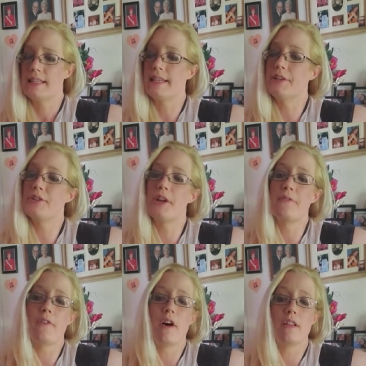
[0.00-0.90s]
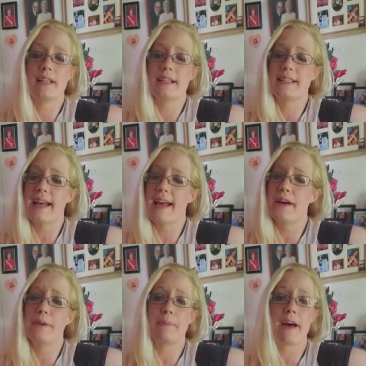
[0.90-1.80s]
Tears start falling
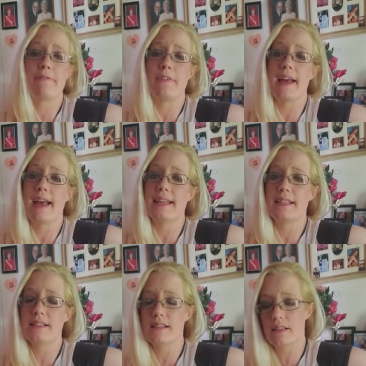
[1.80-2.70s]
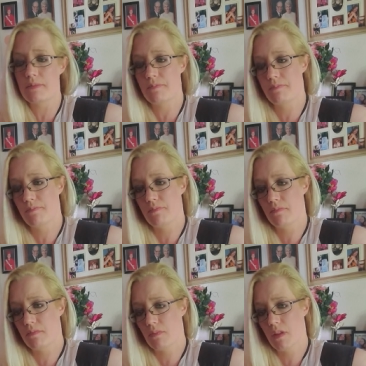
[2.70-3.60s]
down my face
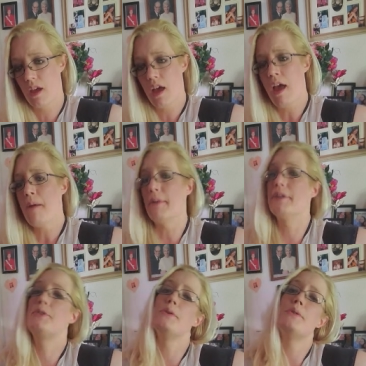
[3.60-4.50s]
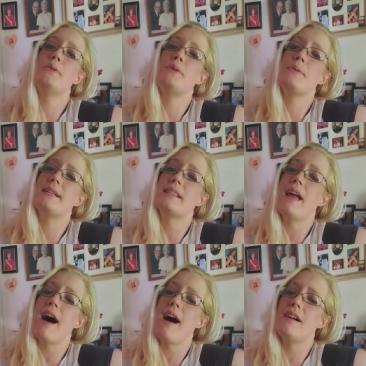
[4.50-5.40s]
My door is
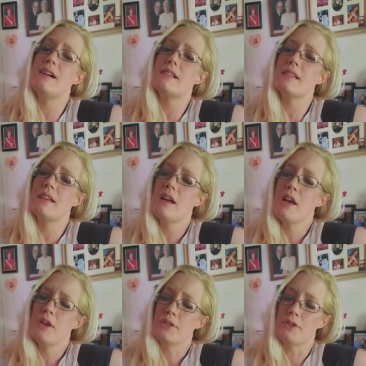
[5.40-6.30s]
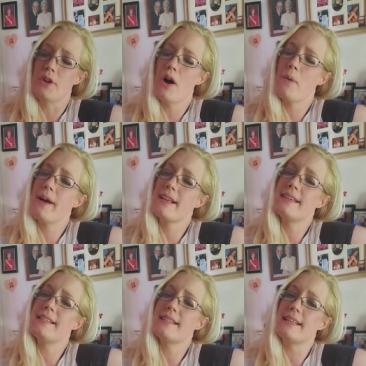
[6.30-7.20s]
locked So no one
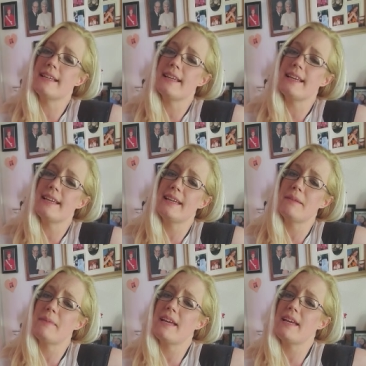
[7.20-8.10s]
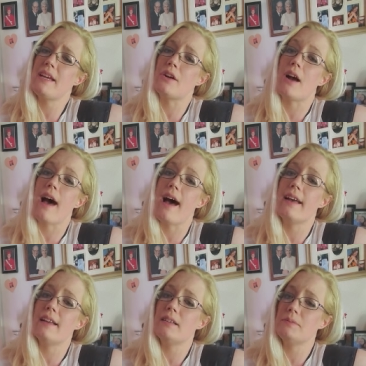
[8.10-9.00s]
can see me
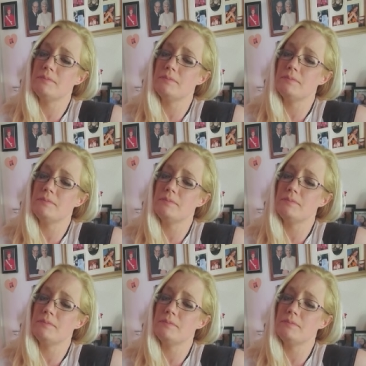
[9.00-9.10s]
cry